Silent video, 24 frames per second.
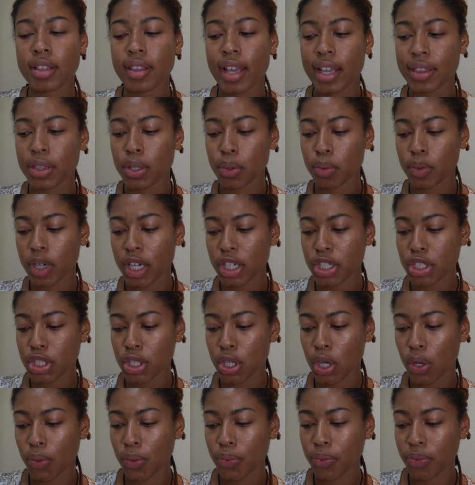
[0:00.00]
that the
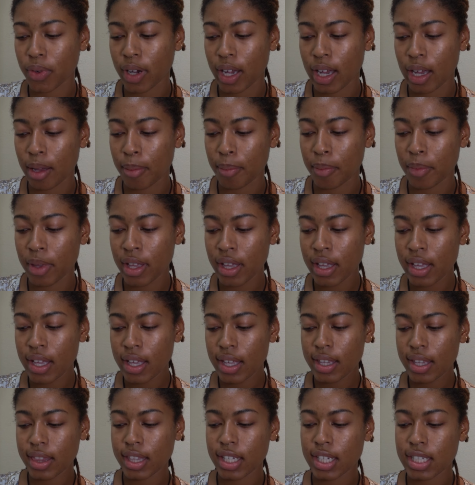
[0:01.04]
ratio from
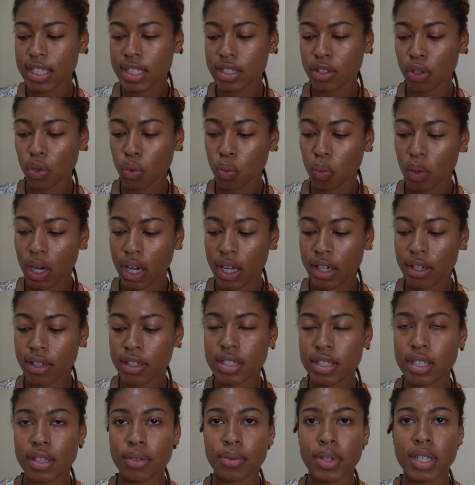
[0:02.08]
the distilled water
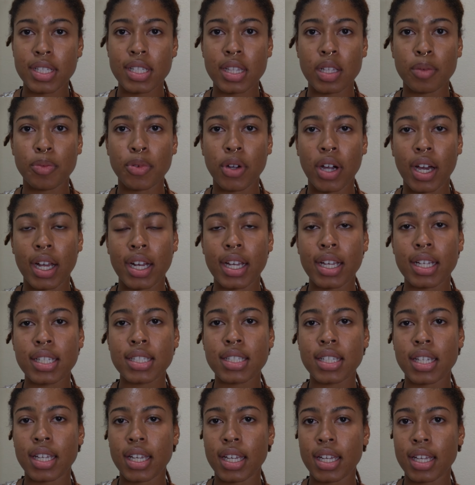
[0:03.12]
to the rest of the
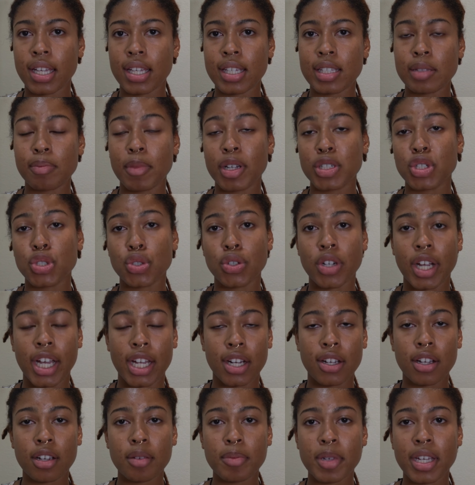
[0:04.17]
products is much
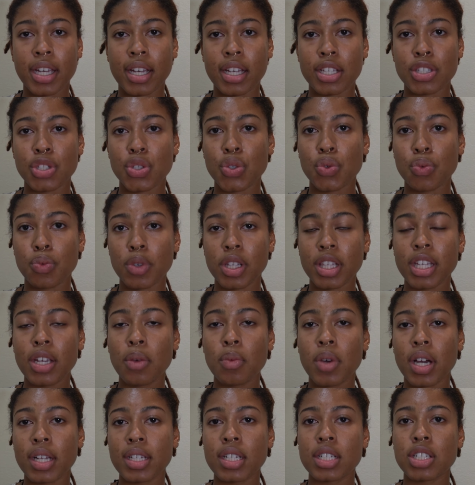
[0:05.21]
greater, because you really
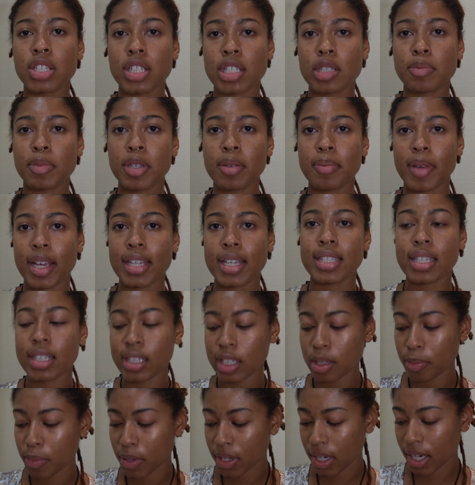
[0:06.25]
want to just be
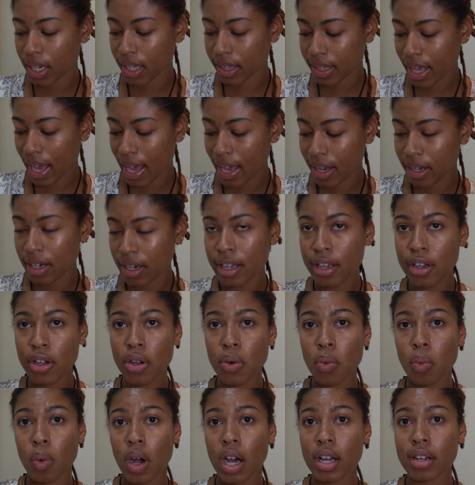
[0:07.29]
basically putting that
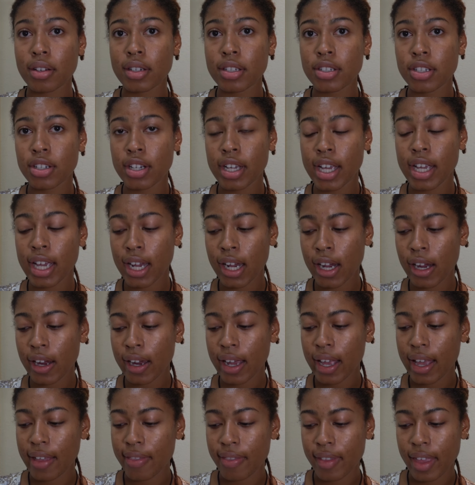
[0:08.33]
water in your hair
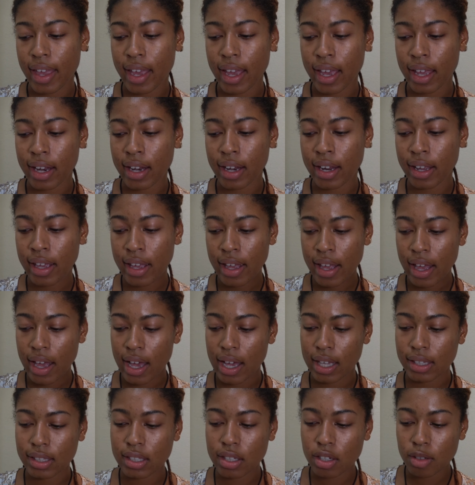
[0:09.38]
and then
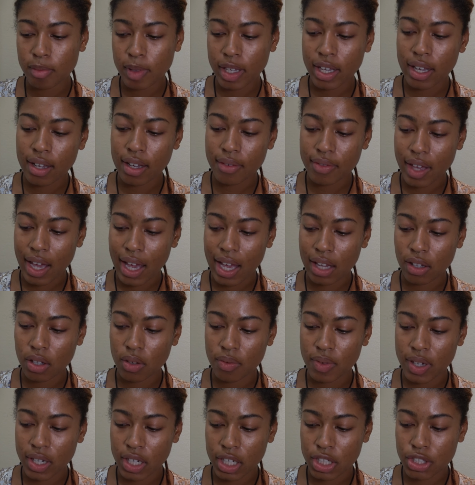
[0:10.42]
a little bit of the
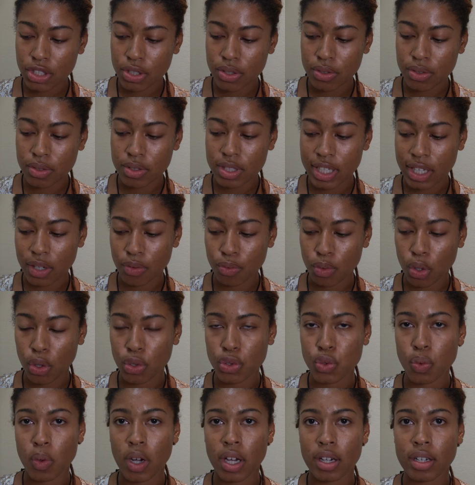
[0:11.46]
aloe vera juice and
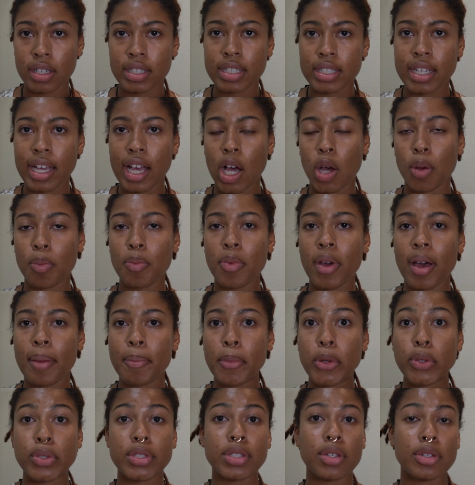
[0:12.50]
rose water to help
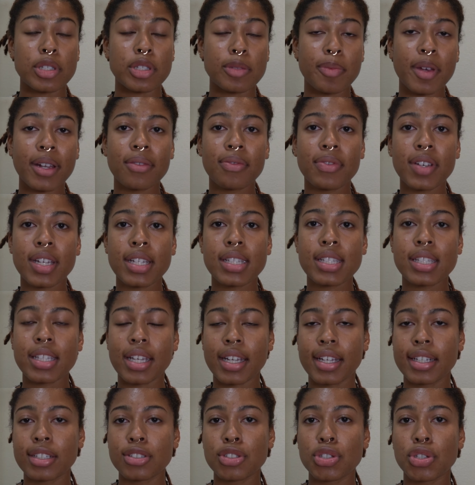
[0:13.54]
boost those benefits
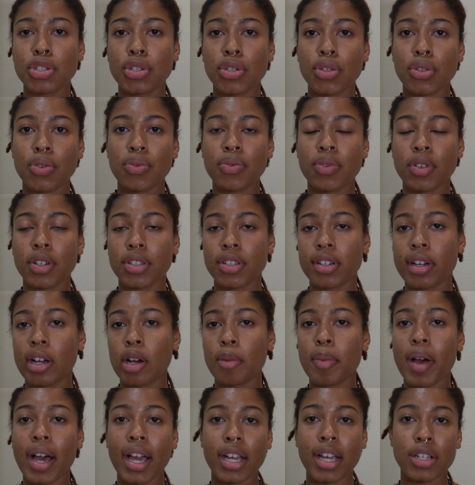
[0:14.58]
and to further
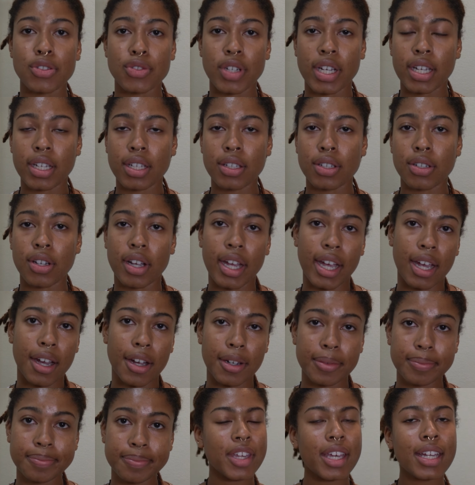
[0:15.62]
help hydrate your
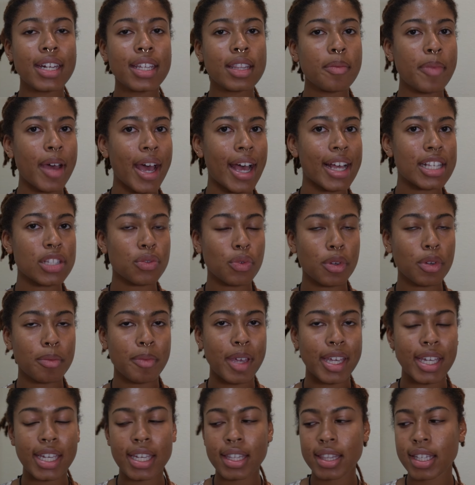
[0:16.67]
hair. And in the past, when
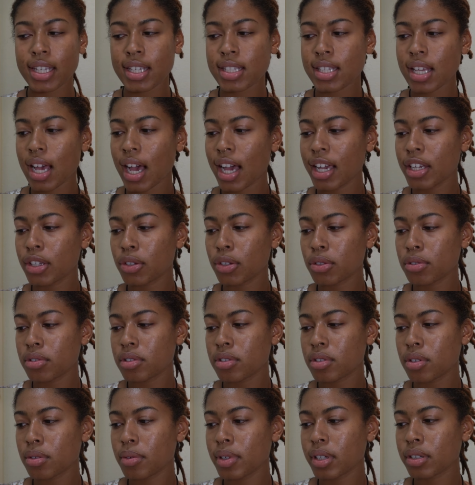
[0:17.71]
making this, I used
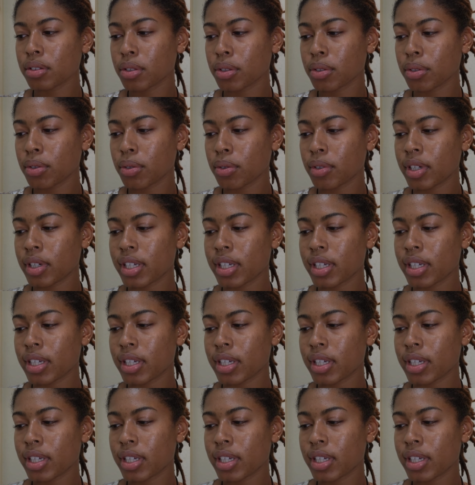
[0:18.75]
to include